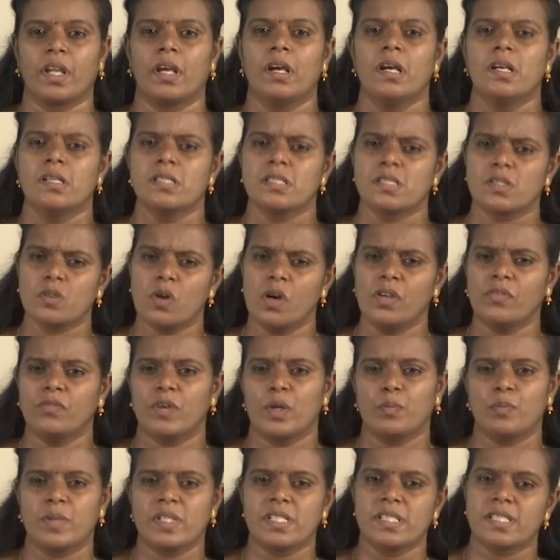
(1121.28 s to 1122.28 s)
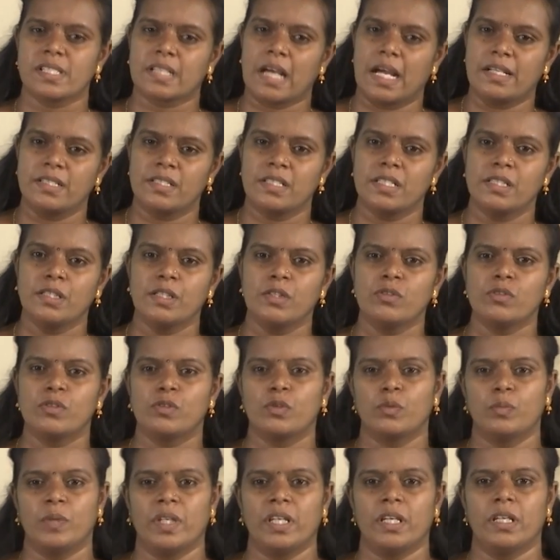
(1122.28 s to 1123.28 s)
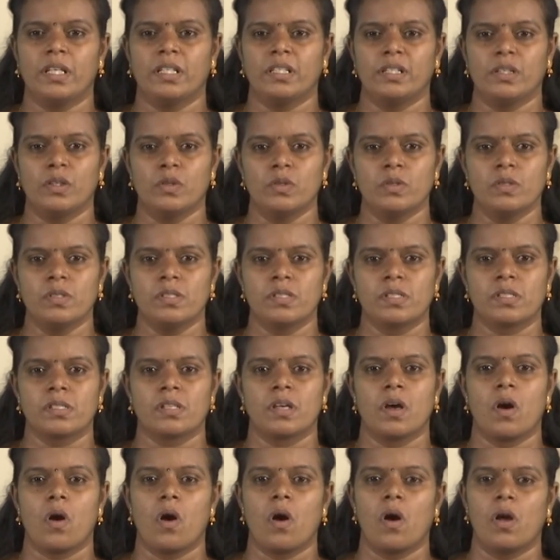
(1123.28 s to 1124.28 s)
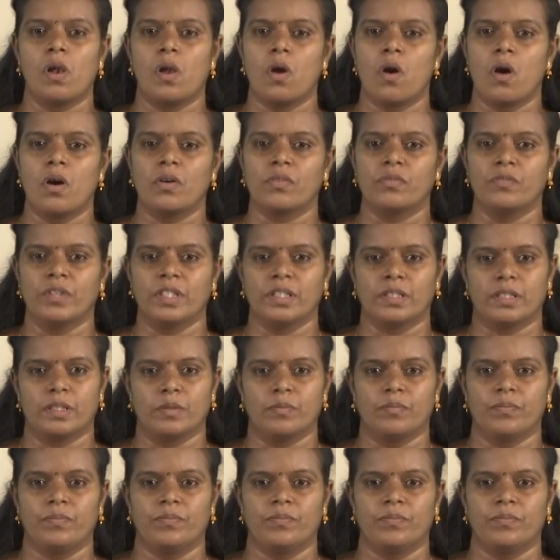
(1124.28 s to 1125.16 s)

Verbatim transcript: Stone weapons continue to be in use along with them.